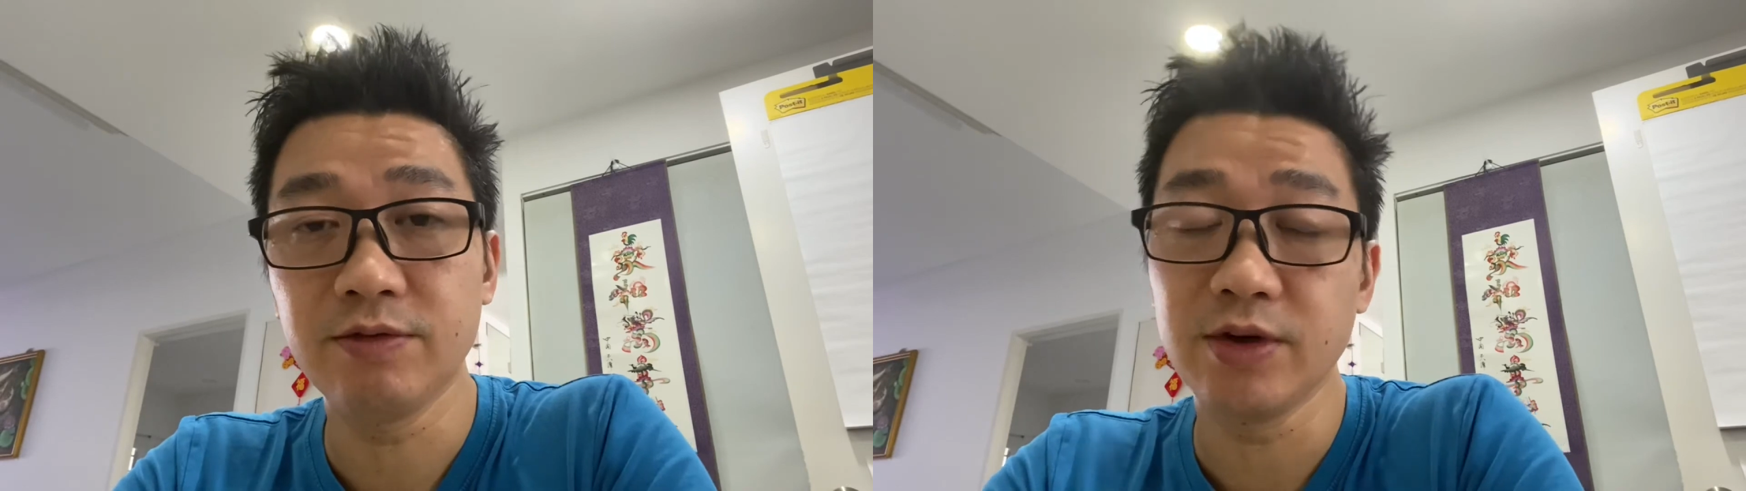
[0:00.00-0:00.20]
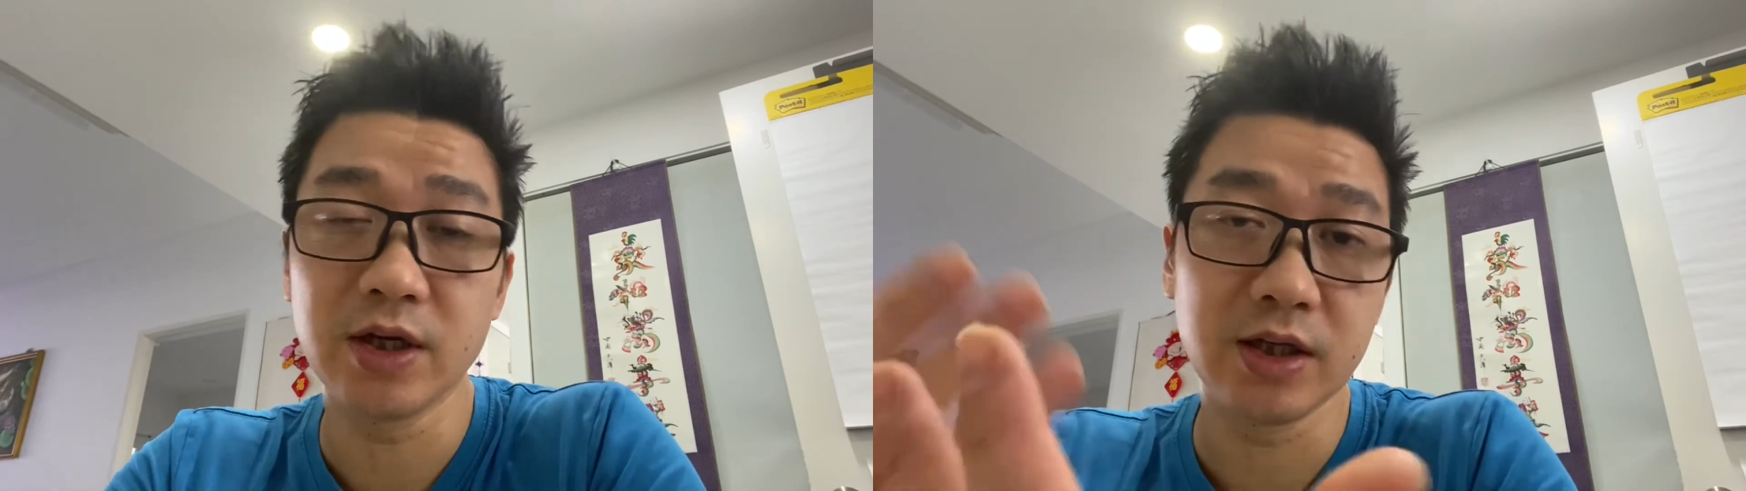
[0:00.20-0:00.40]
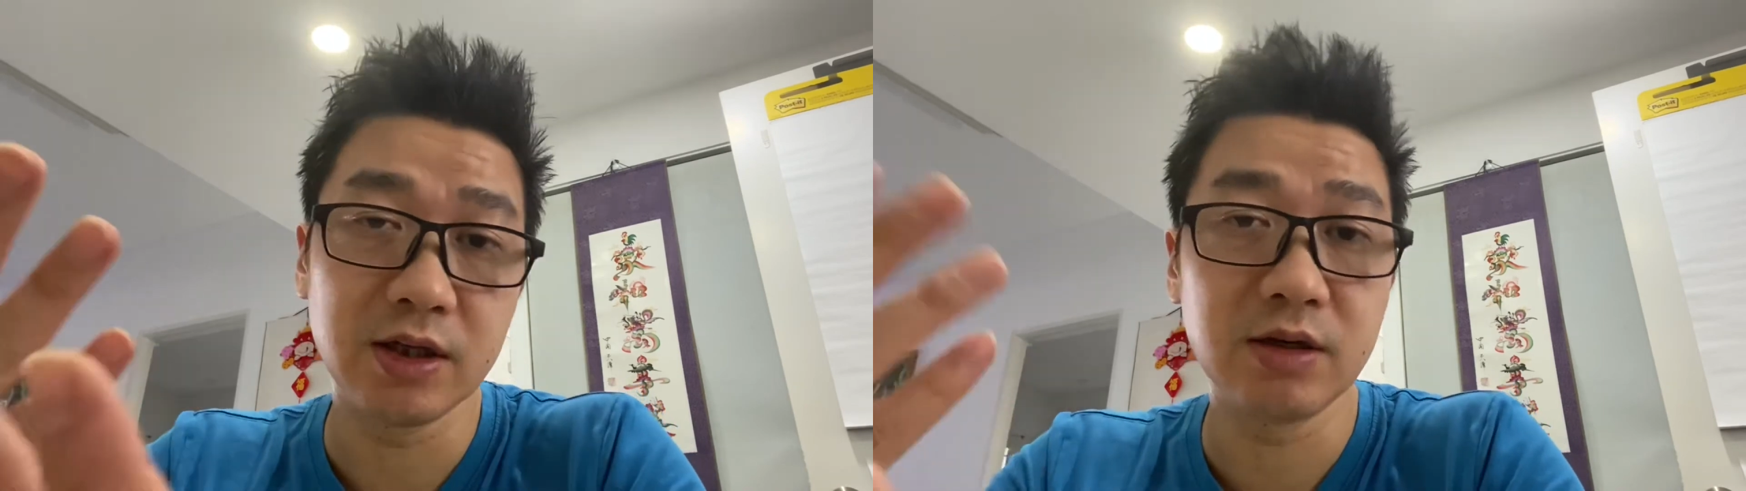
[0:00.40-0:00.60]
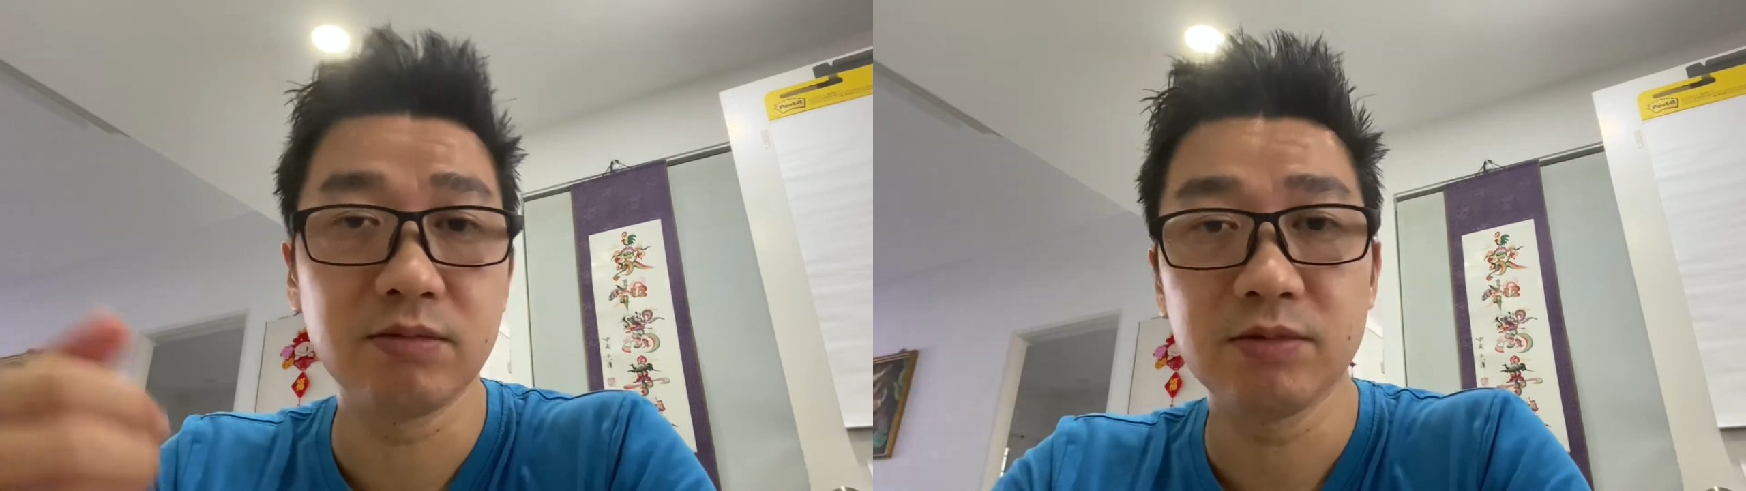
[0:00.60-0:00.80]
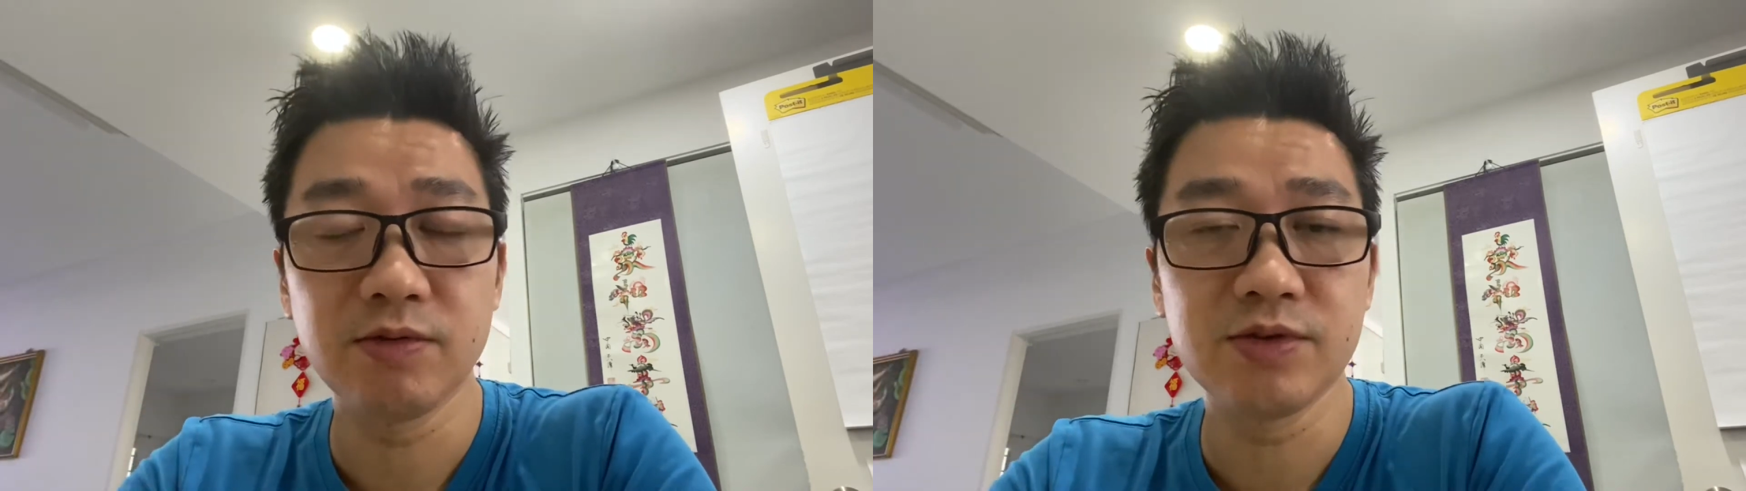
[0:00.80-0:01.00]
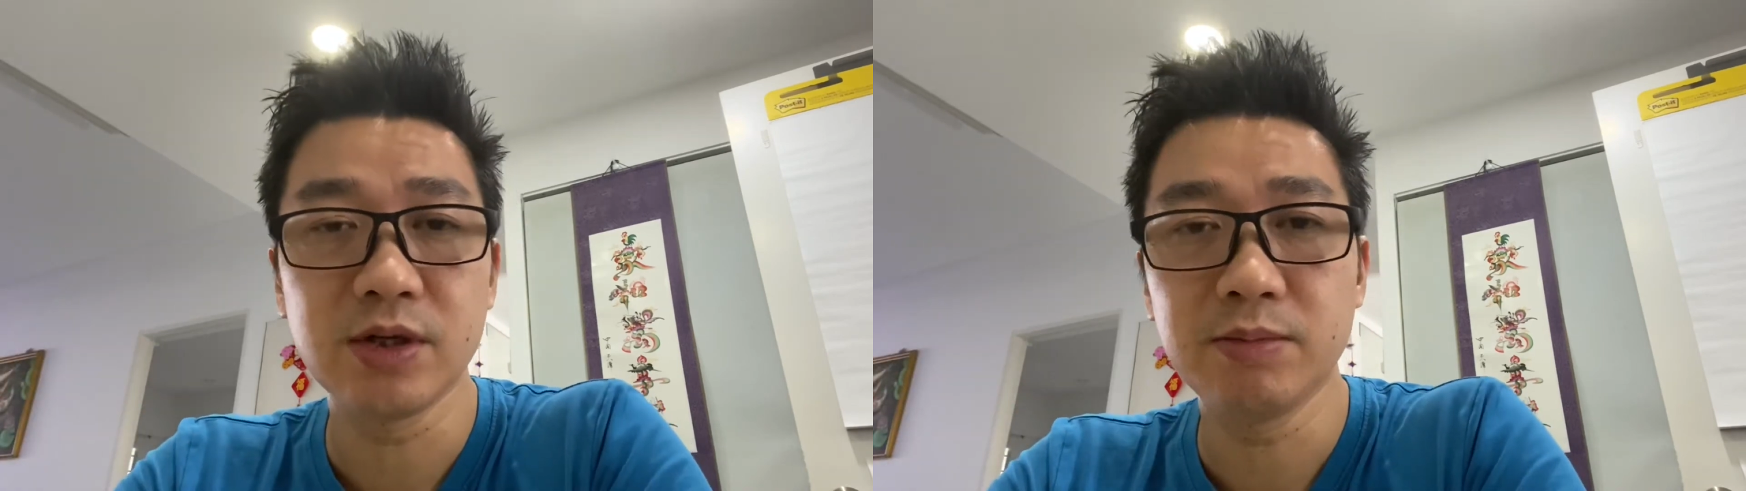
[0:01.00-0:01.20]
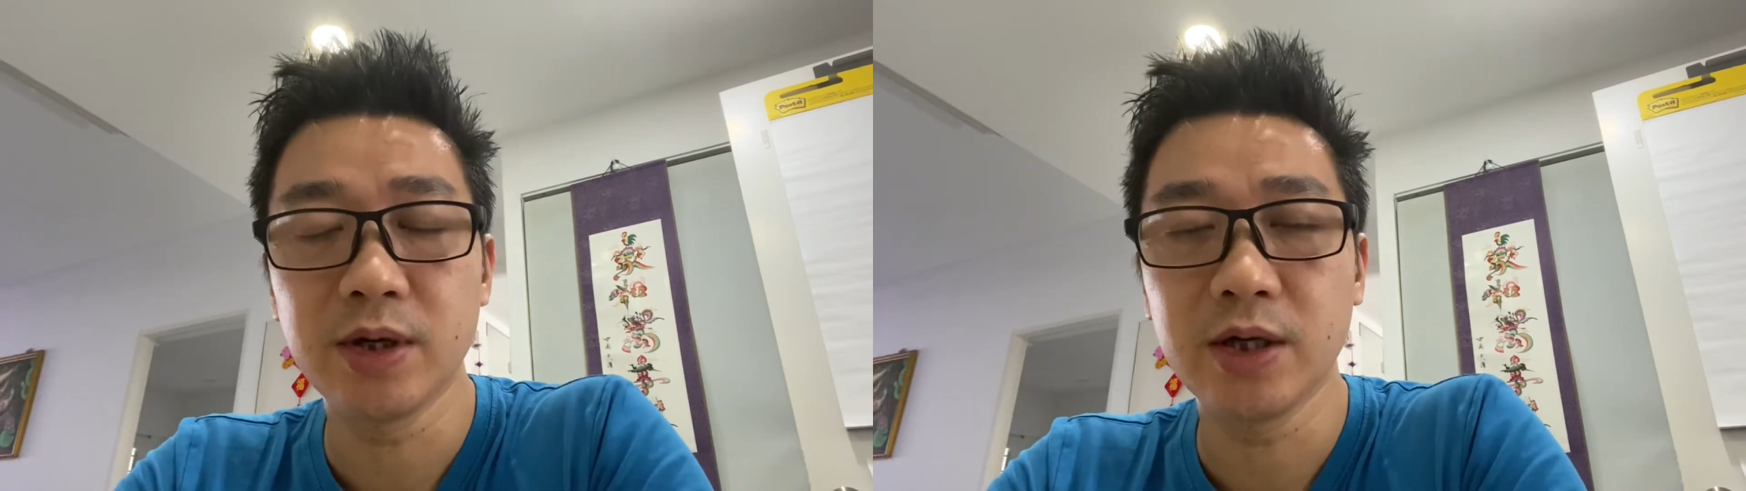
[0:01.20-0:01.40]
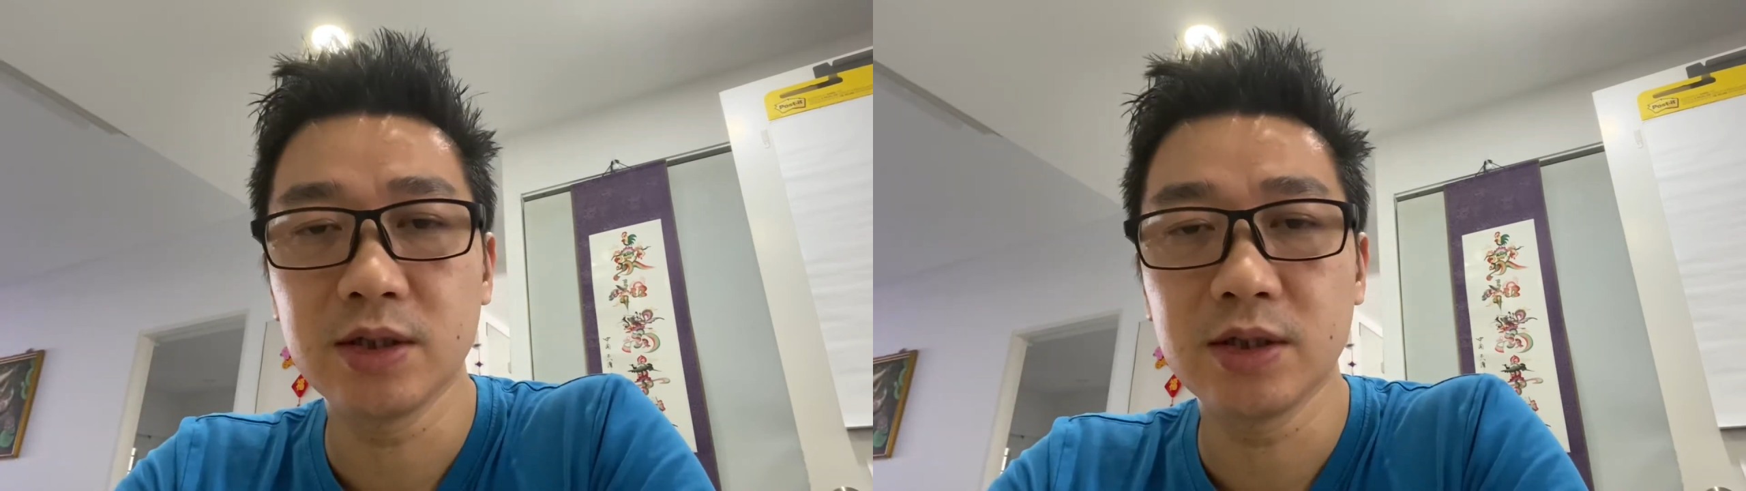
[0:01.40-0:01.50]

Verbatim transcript: If you like it, then obviously buy